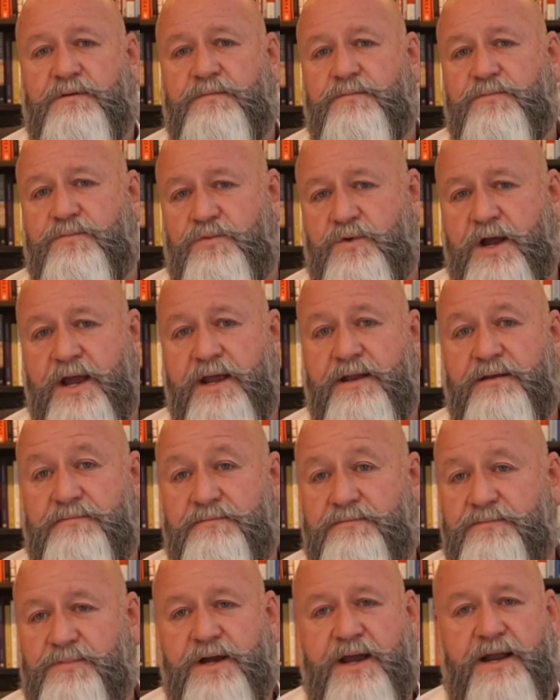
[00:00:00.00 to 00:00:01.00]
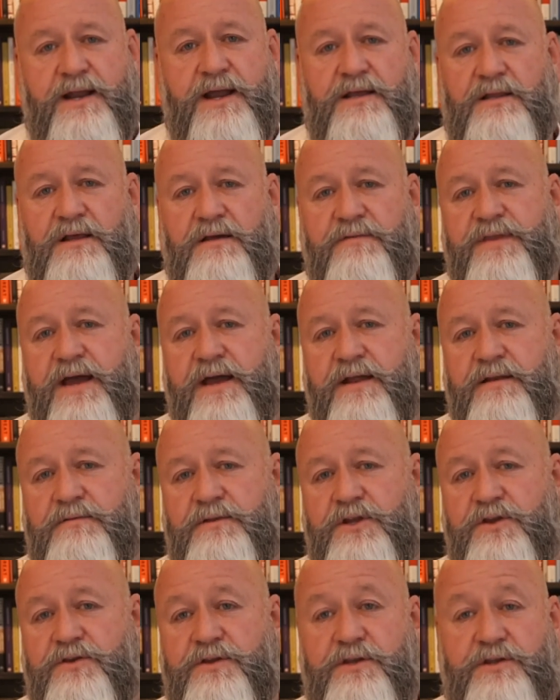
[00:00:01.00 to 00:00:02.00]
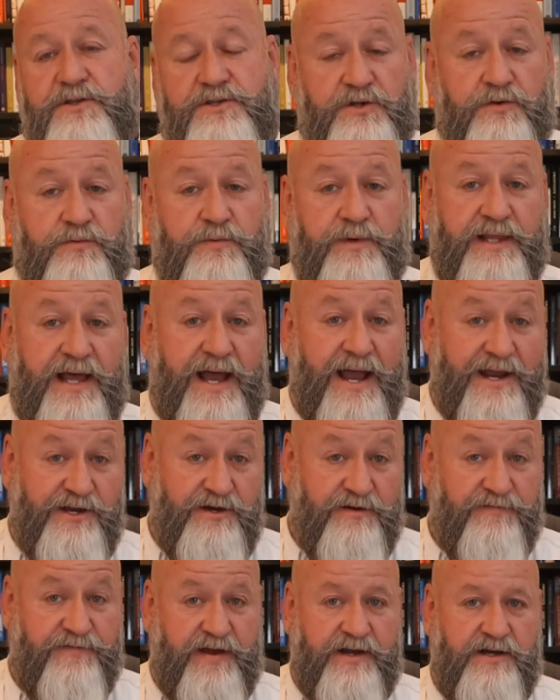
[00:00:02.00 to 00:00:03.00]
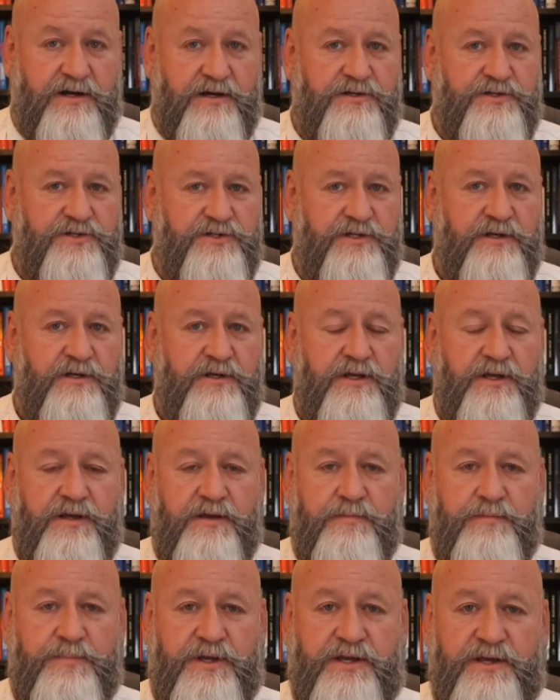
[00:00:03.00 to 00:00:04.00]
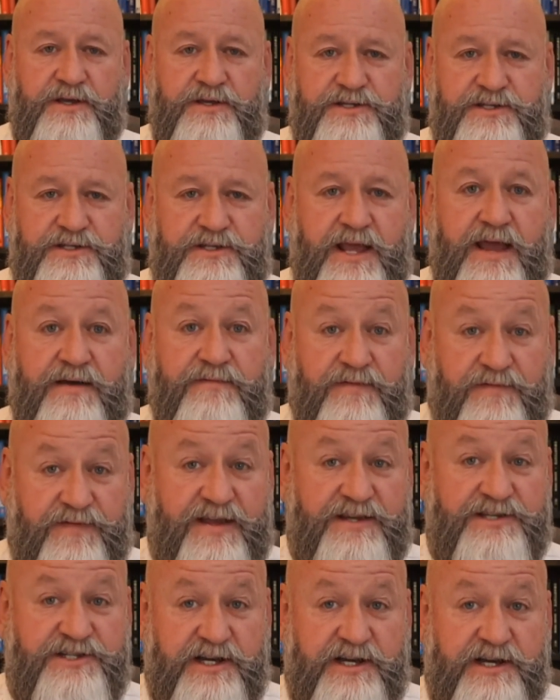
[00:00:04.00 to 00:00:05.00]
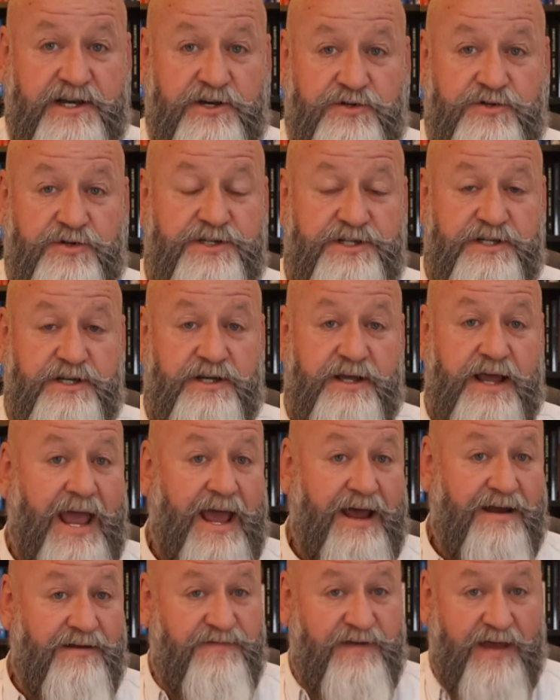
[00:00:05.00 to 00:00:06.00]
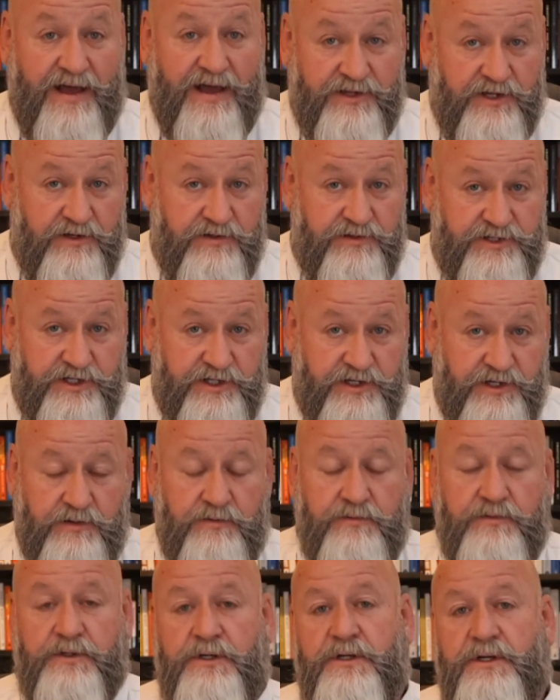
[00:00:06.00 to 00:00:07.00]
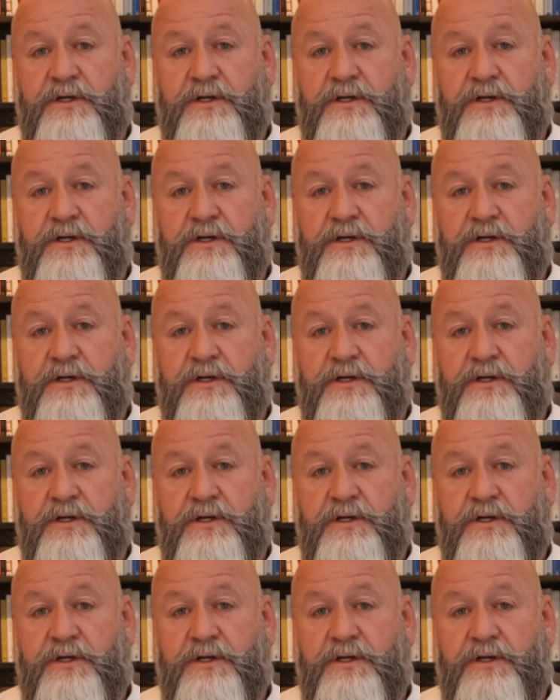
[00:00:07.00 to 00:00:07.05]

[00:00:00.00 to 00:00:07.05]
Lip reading: Right. I love that. So rely on your vendors because they have a vested interest to add value to you.